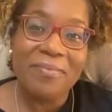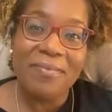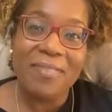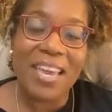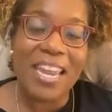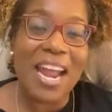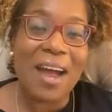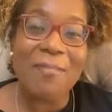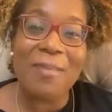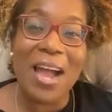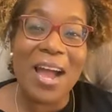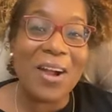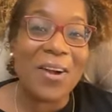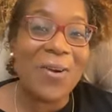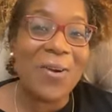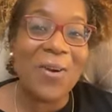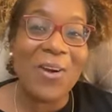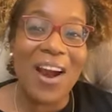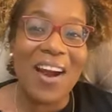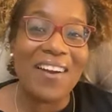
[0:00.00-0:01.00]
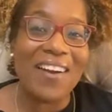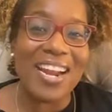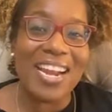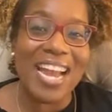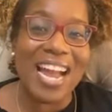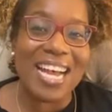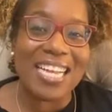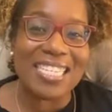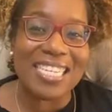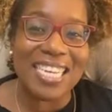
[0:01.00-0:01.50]
And I'm not going to cry right
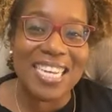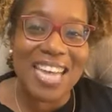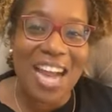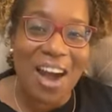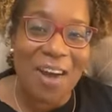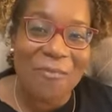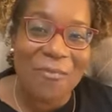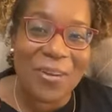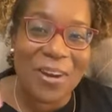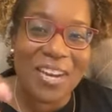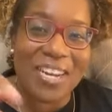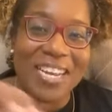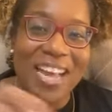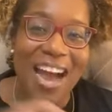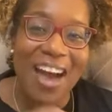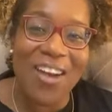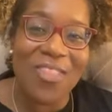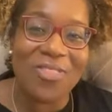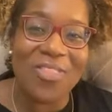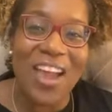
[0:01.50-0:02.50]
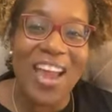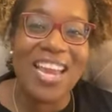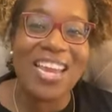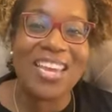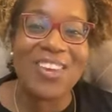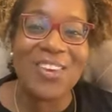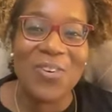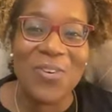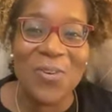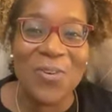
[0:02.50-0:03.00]
now. I see y'all putting, y'all
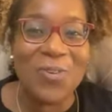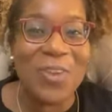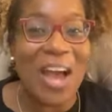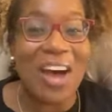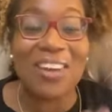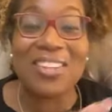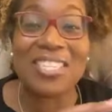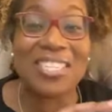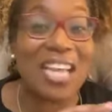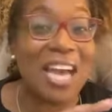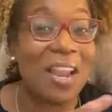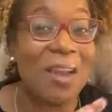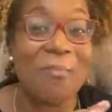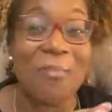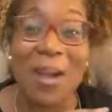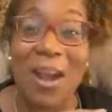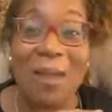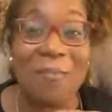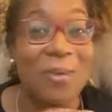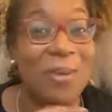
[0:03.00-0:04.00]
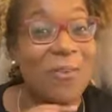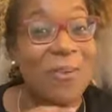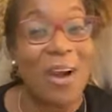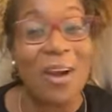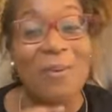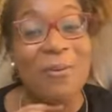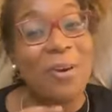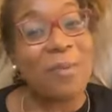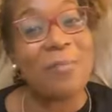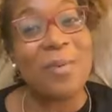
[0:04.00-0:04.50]
thank you. Y'all celebrate me
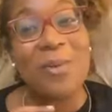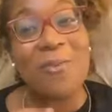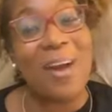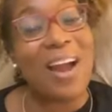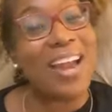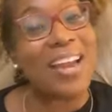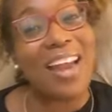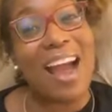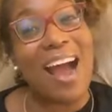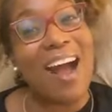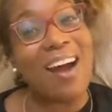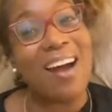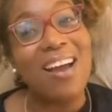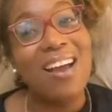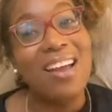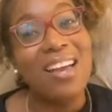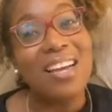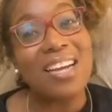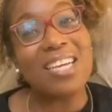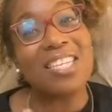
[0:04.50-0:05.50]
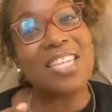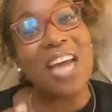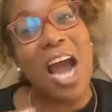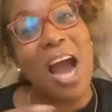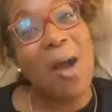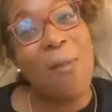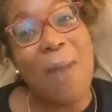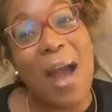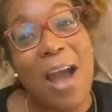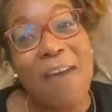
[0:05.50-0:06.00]
with me right now. Because y'all
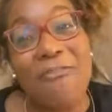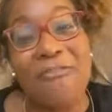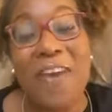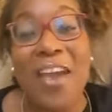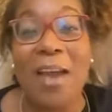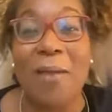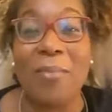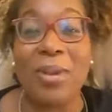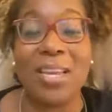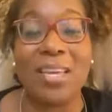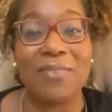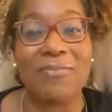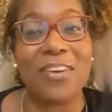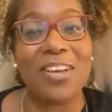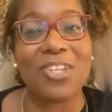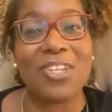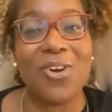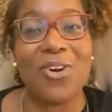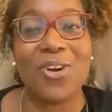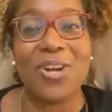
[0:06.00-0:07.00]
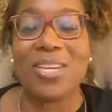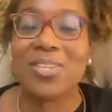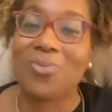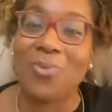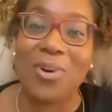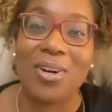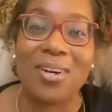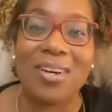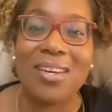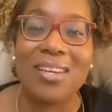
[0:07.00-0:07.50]
my family, victorious
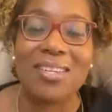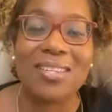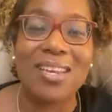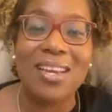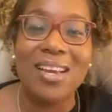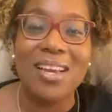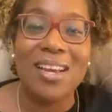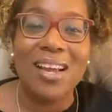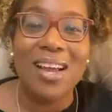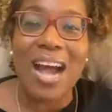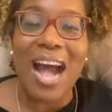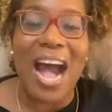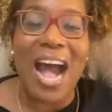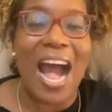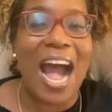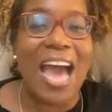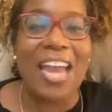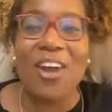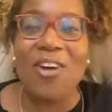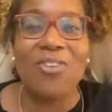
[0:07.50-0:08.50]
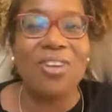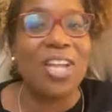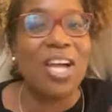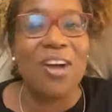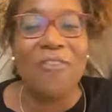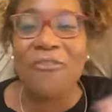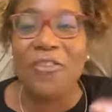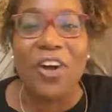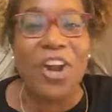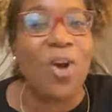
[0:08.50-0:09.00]
ones. I don't
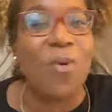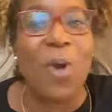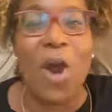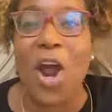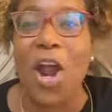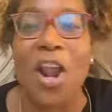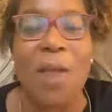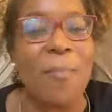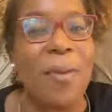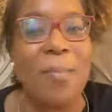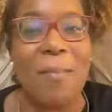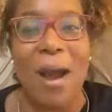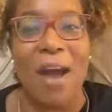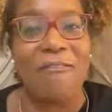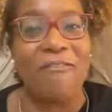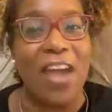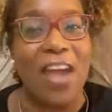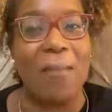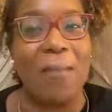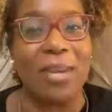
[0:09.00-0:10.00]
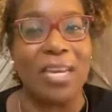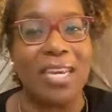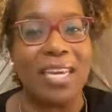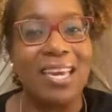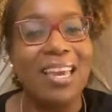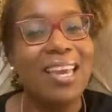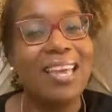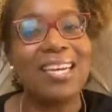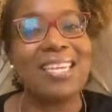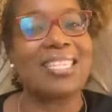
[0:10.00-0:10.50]
look for the world to be my
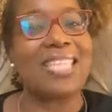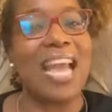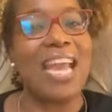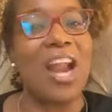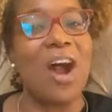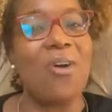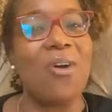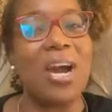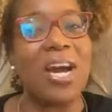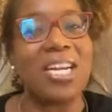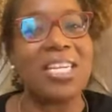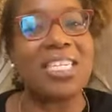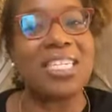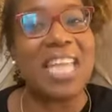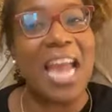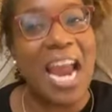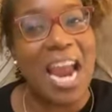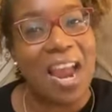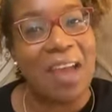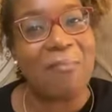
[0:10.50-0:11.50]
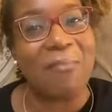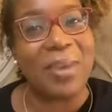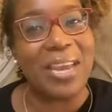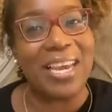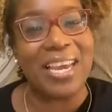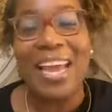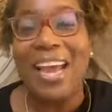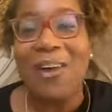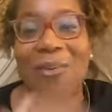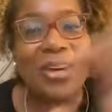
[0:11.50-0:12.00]
family. Because they don't understand
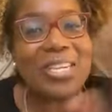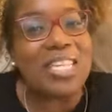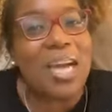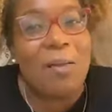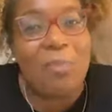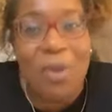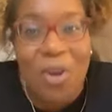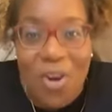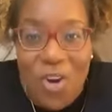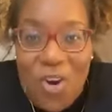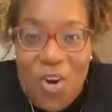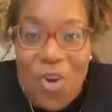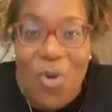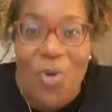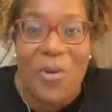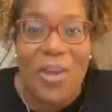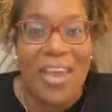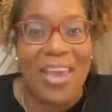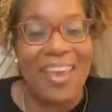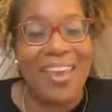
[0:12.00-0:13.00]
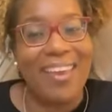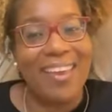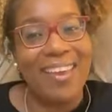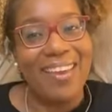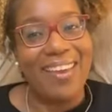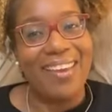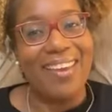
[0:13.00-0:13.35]
me, which I'm cool with.